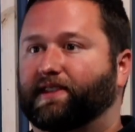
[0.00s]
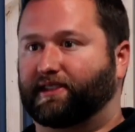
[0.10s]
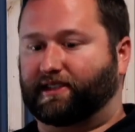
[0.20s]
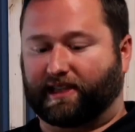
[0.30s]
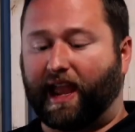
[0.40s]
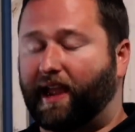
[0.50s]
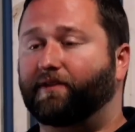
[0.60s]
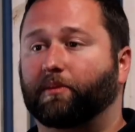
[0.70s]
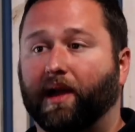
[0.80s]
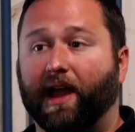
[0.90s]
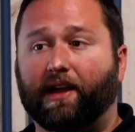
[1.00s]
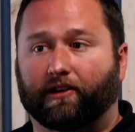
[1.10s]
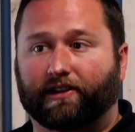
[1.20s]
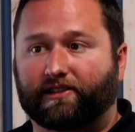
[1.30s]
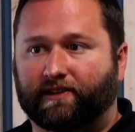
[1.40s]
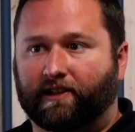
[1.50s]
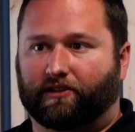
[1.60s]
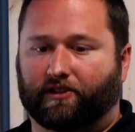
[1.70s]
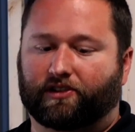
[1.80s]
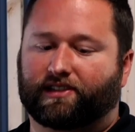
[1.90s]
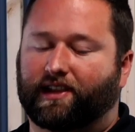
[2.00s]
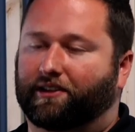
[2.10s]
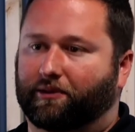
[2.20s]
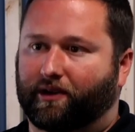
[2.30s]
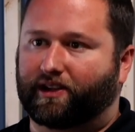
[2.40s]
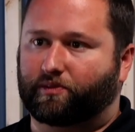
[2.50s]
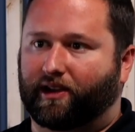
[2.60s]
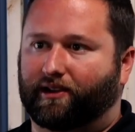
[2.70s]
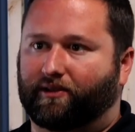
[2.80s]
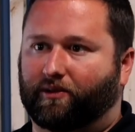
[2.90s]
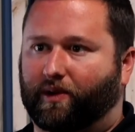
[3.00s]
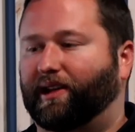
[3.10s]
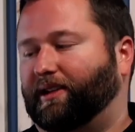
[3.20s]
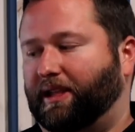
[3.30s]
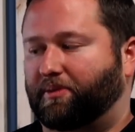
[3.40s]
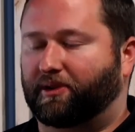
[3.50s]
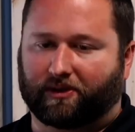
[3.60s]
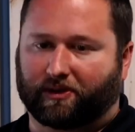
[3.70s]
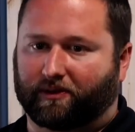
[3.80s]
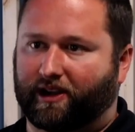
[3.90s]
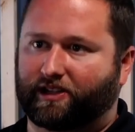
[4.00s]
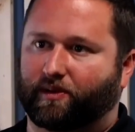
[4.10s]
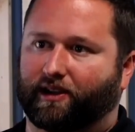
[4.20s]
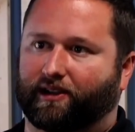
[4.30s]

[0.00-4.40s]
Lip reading: Because I have the batteries. They're just not in the range bag. Why not keep it all in the range bag?